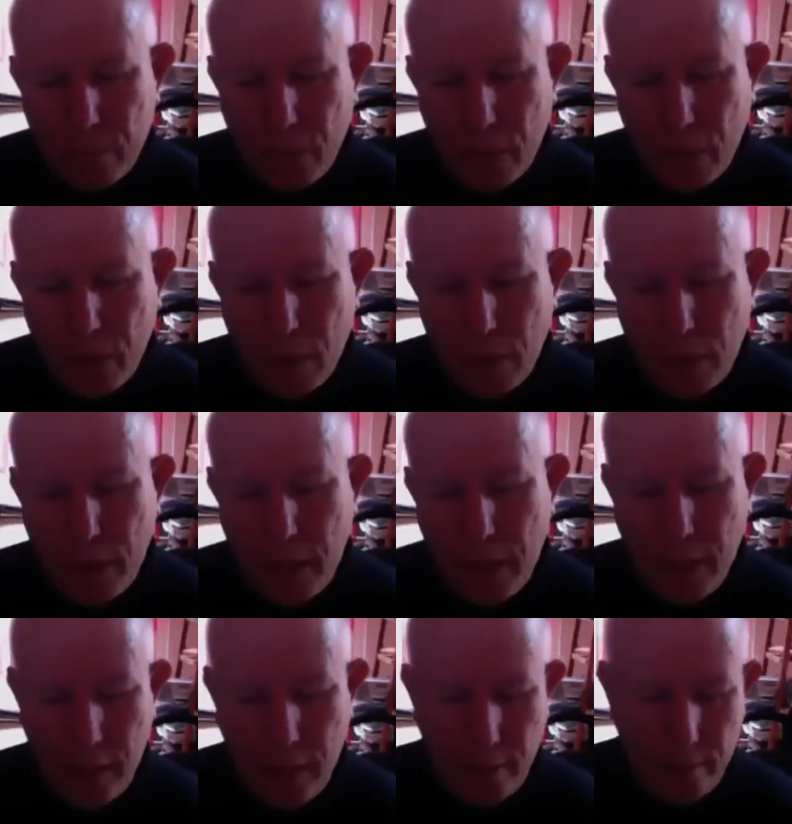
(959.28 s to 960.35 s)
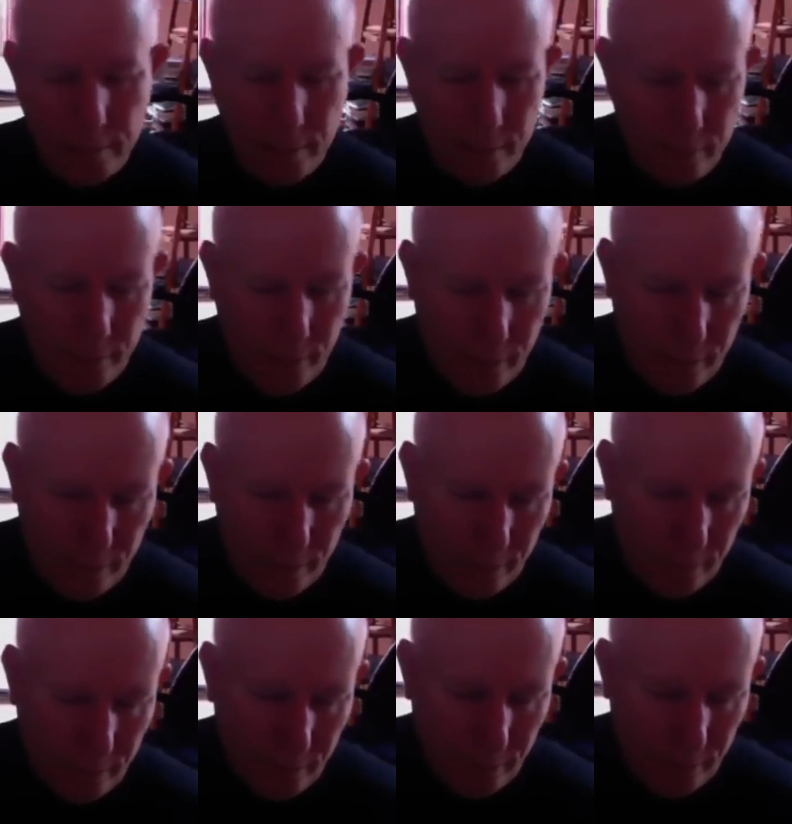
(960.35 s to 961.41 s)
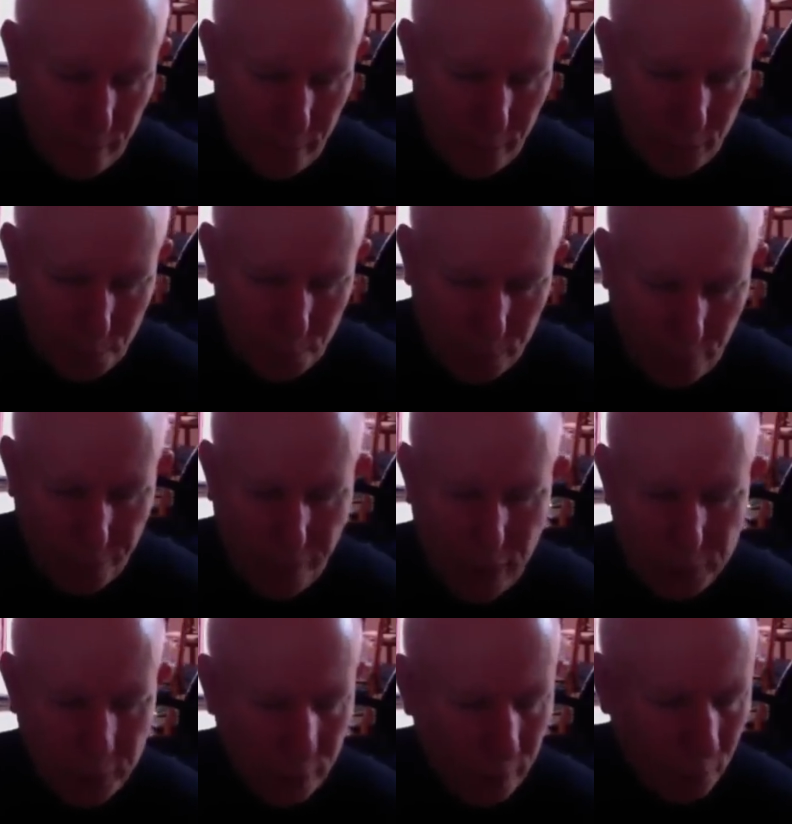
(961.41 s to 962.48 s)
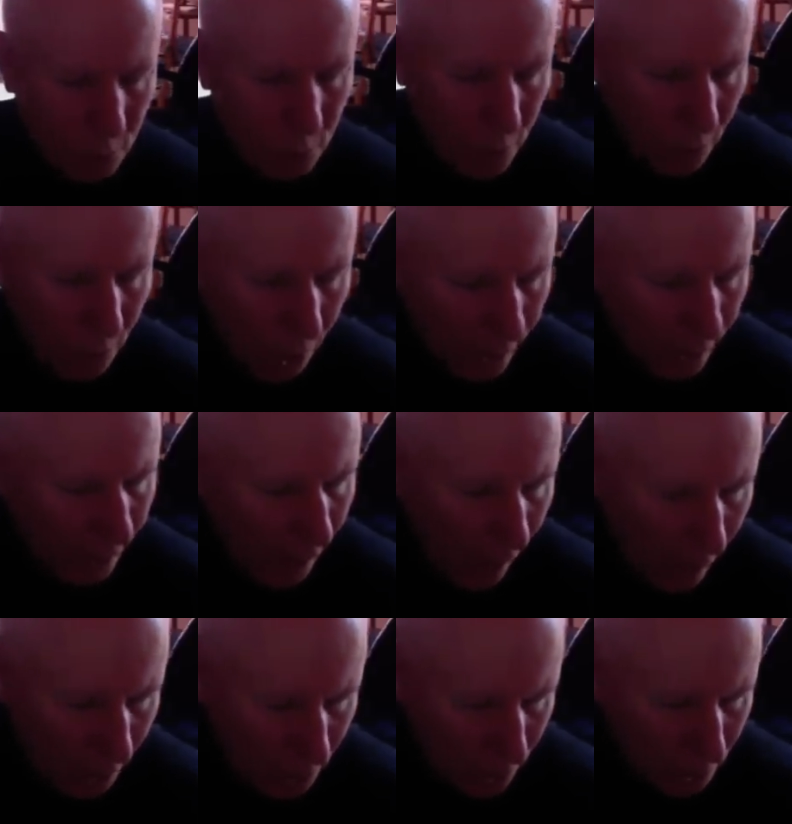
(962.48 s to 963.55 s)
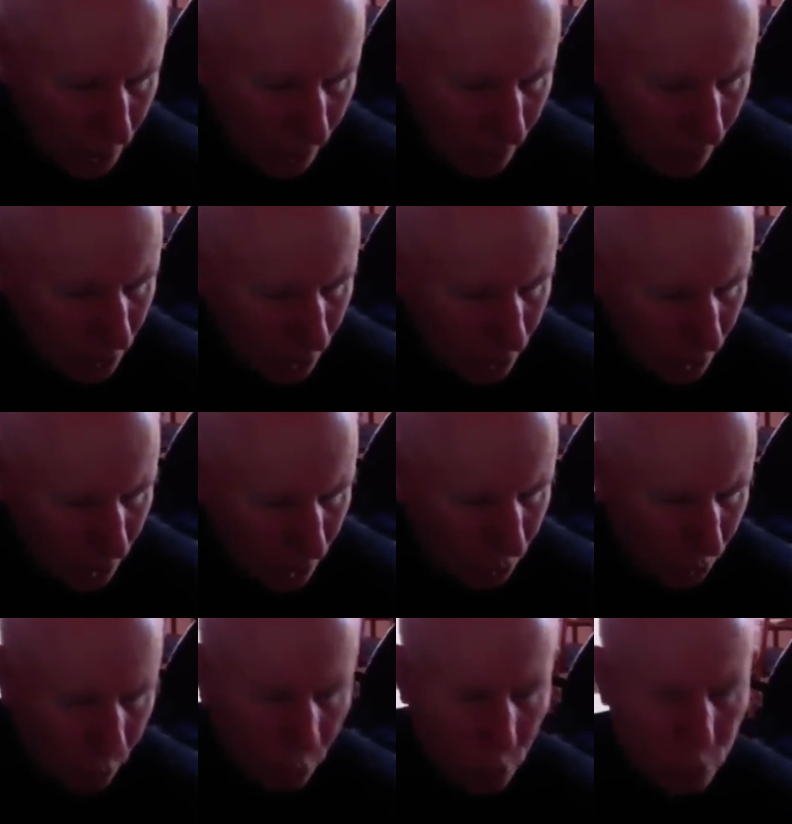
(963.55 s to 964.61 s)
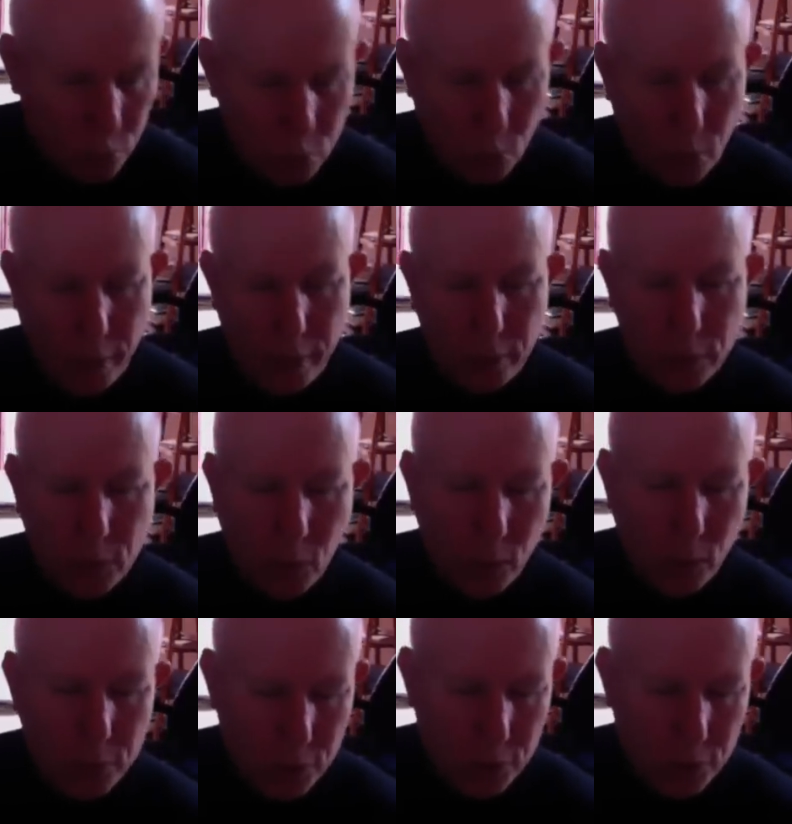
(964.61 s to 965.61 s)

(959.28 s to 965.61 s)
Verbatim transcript: the, uh, this professor who's an archaeologist, and this is a true story or told as a true